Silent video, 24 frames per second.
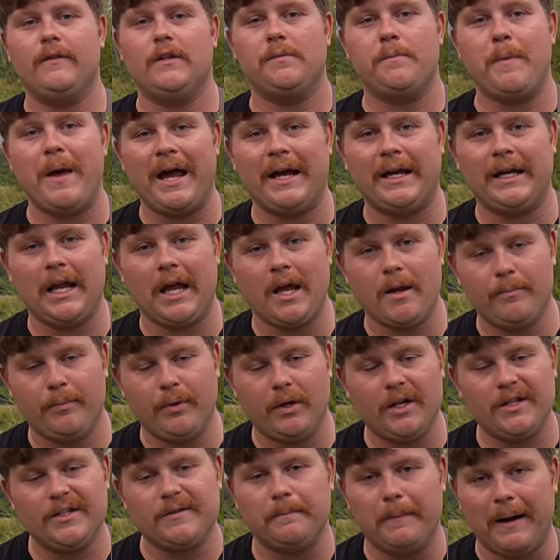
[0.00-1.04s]
this bag an A+
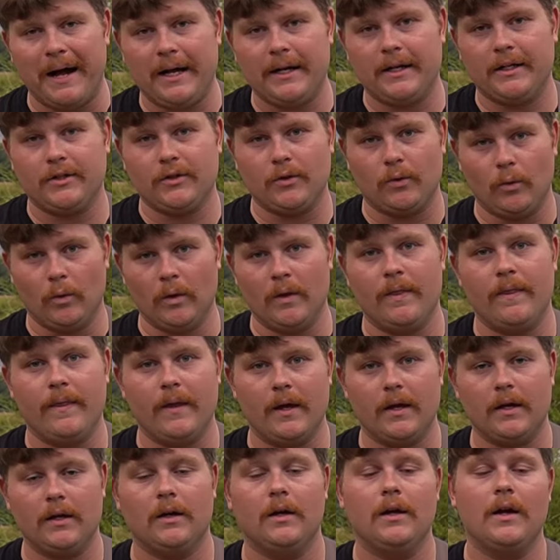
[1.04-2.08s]
minus one
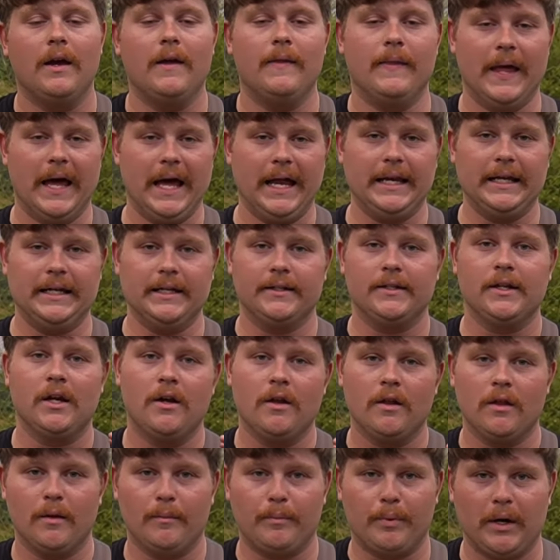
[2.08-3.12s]
thing, and that is
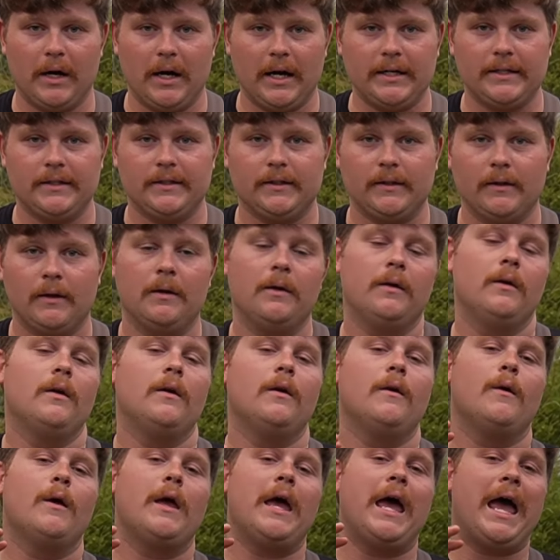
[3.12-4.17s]
the price.
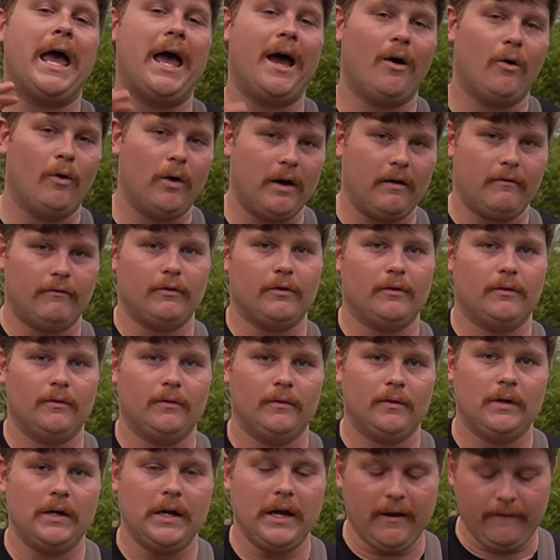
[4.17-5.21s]
However,
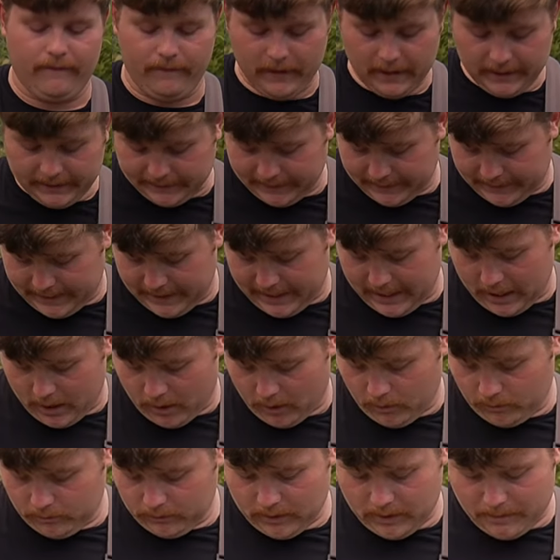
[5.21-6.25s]
if this is the
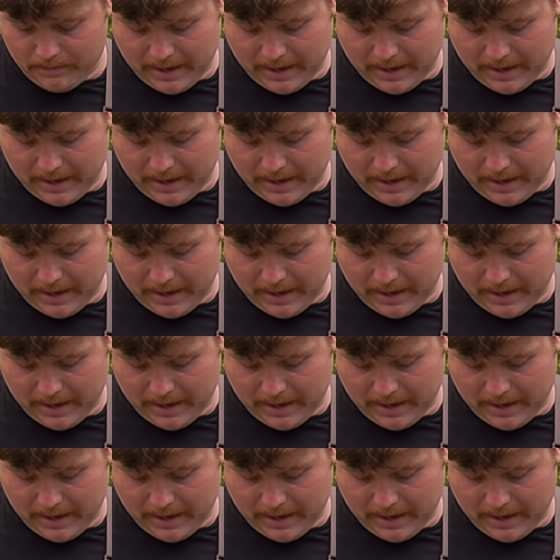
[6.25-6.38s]
only